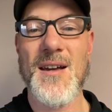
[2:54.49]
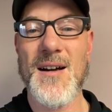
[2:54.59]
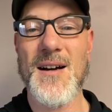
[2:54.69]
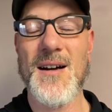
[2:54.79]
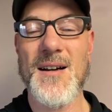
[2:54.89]

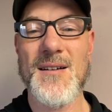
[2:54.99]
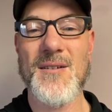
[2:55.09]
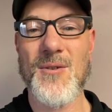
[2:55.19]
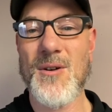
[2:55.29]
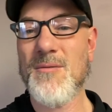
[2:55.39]
uh,
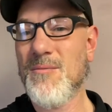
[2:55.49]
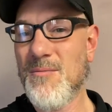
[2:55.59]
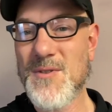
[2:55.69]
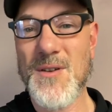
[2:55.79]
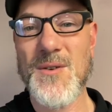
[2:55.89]
or
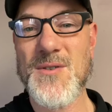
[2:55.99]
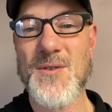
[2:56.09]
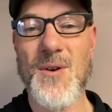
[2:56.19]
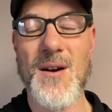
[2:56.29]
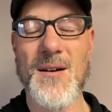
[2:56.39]
to those
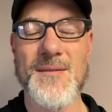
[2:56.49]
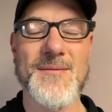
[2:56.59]
who are